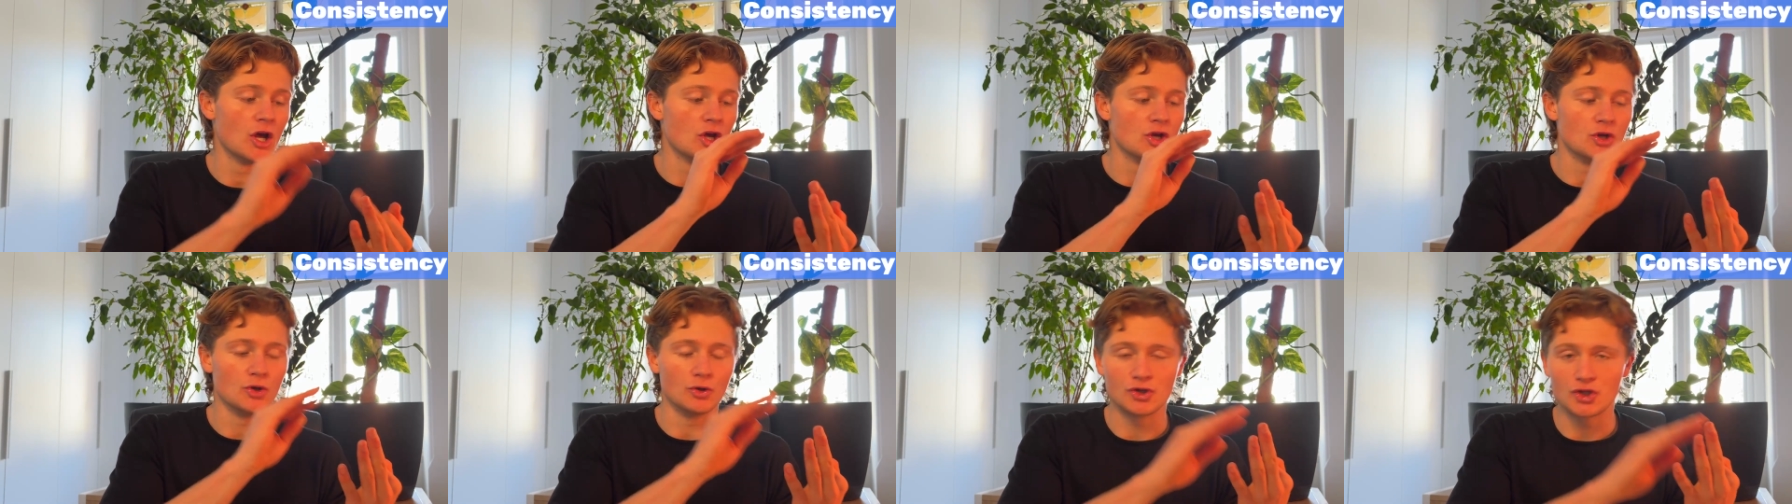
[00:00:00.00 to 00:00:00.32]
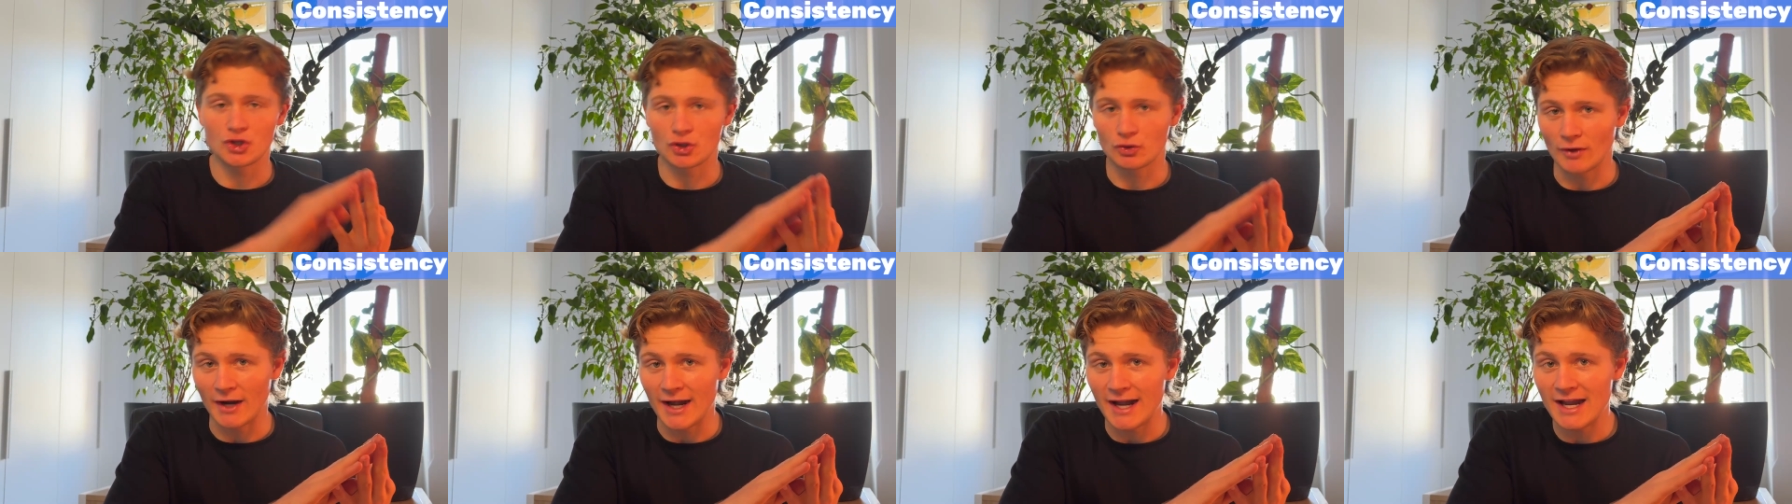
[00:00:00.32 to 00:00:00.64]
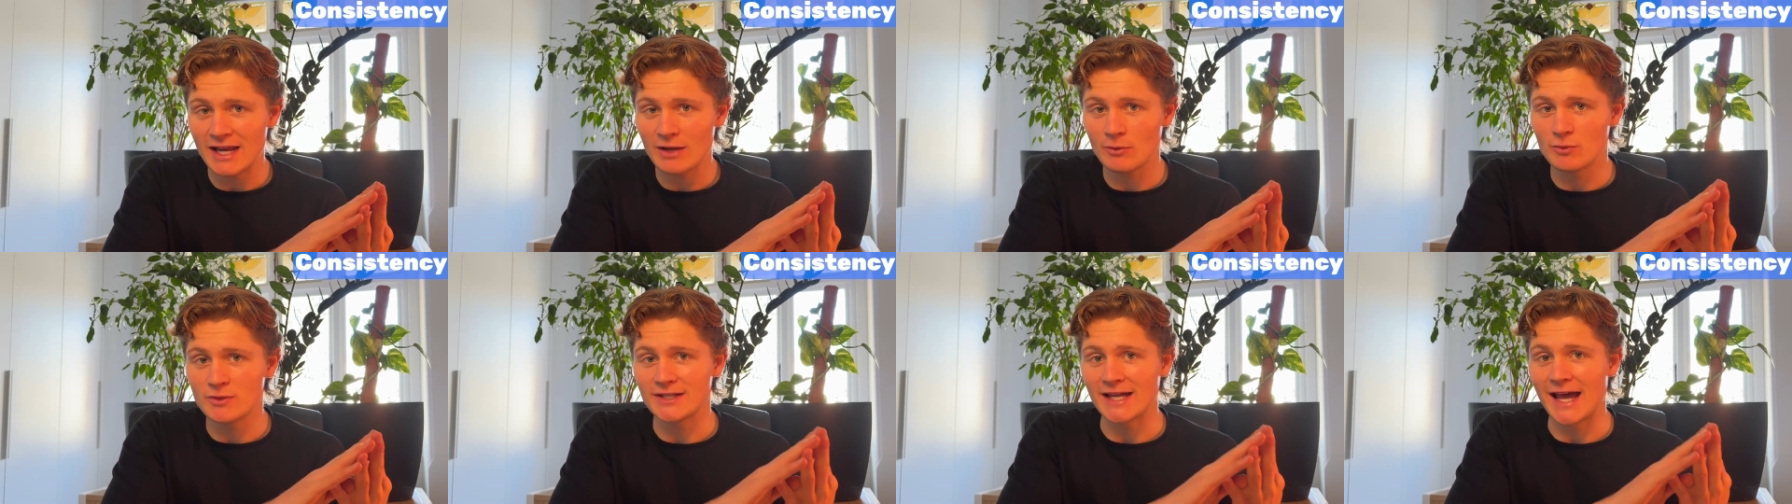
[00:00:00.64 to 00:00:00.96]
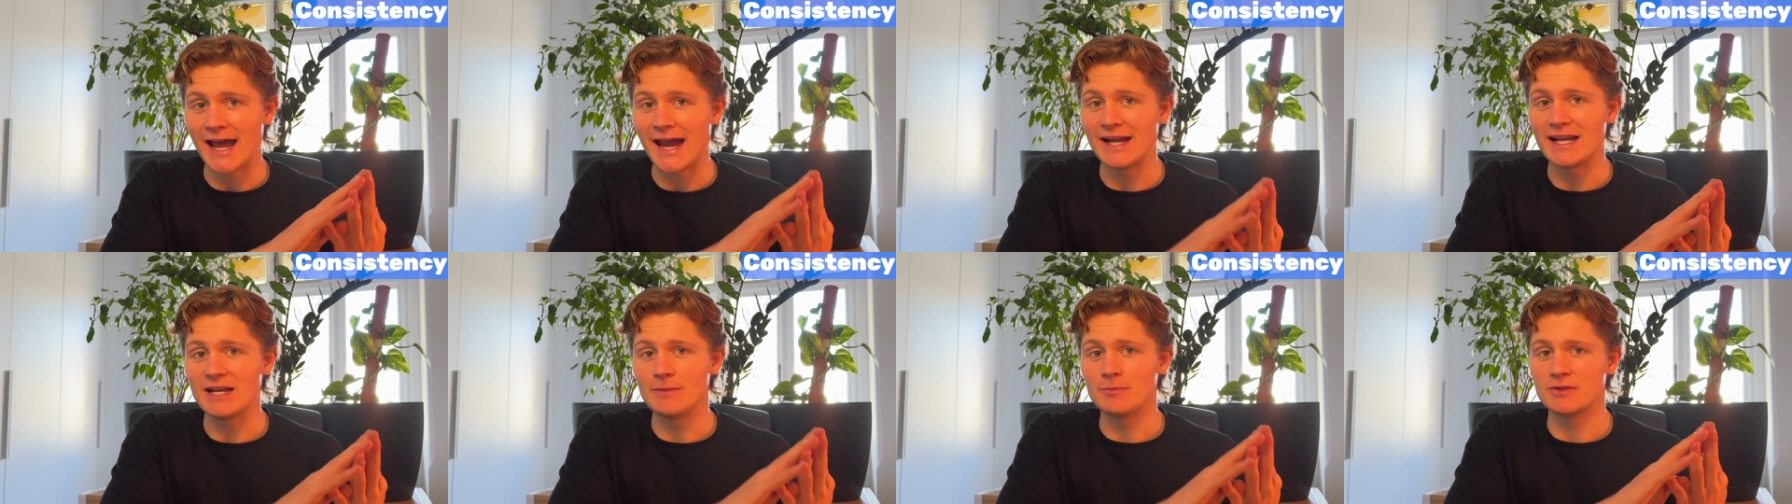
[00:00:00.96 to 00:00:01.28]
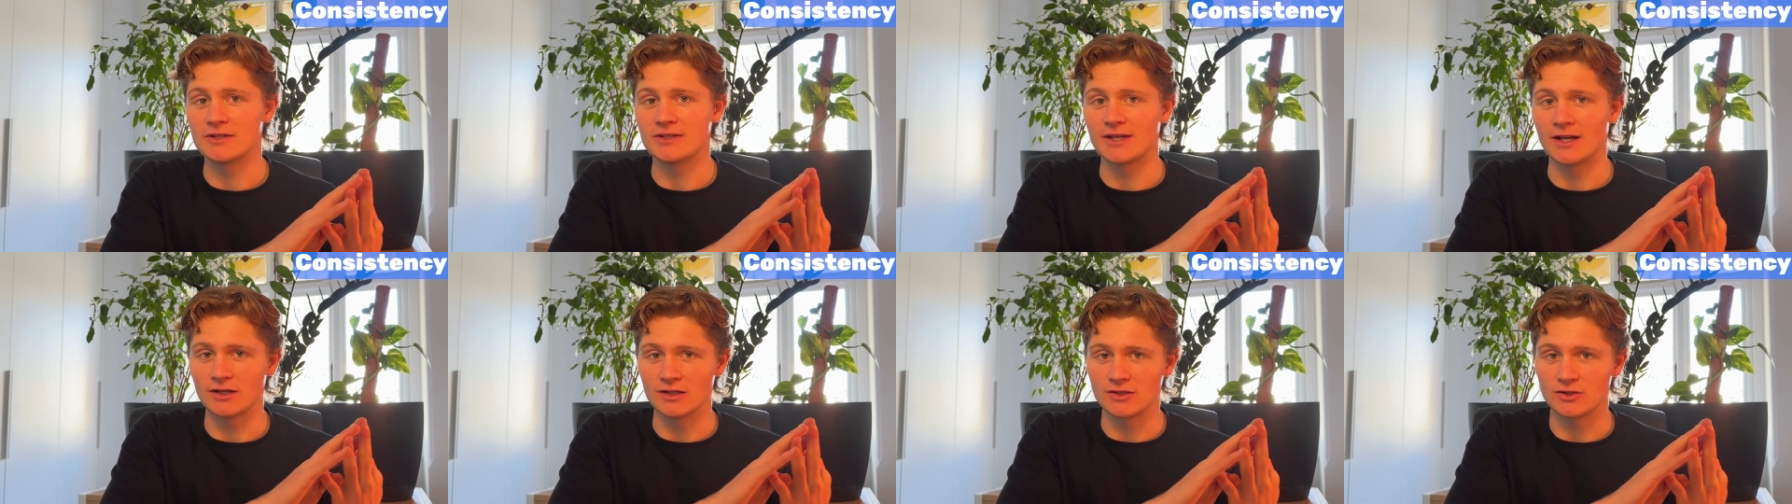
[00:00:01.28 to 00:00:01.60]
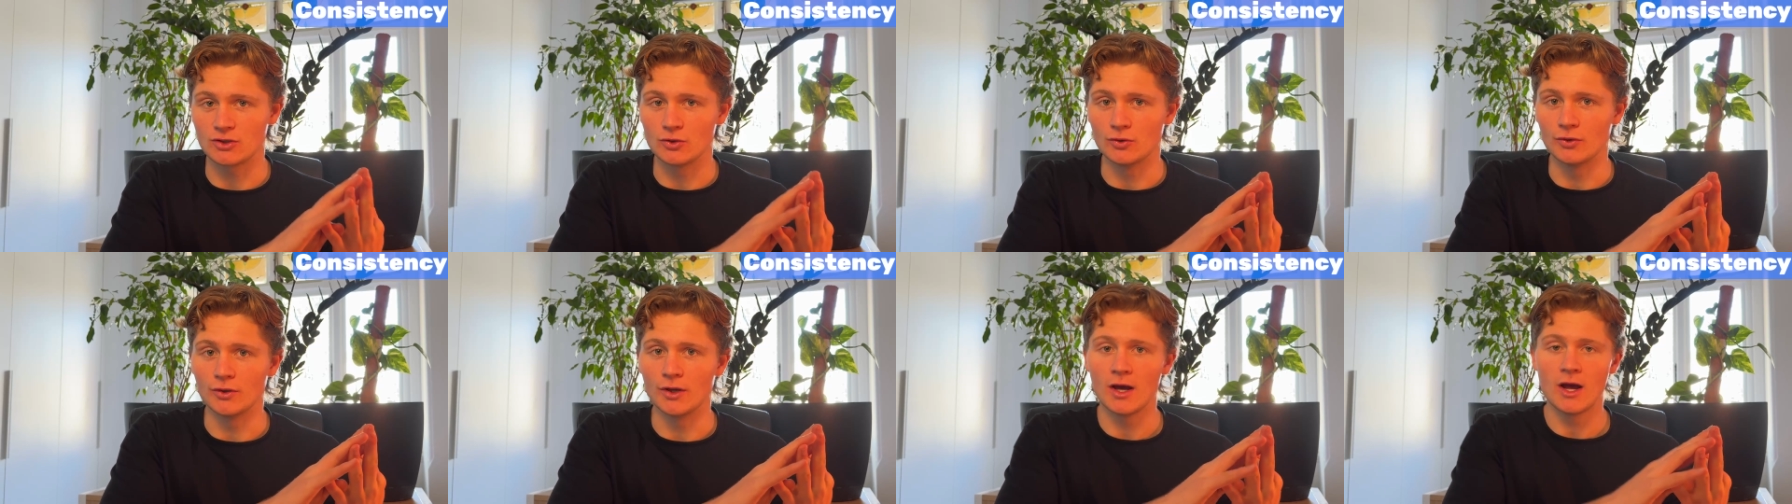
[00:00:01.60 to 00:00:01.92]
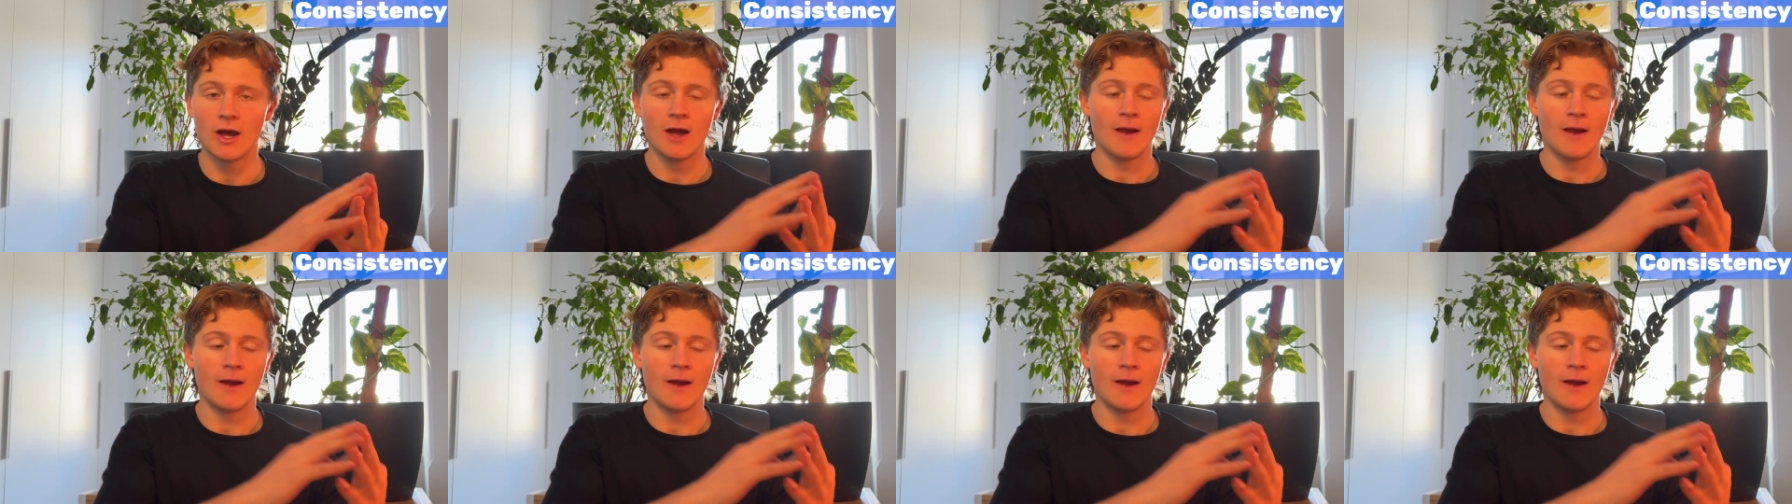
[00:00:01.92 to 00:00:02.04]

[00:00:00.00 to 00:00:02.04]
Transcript: your training was 80% as good,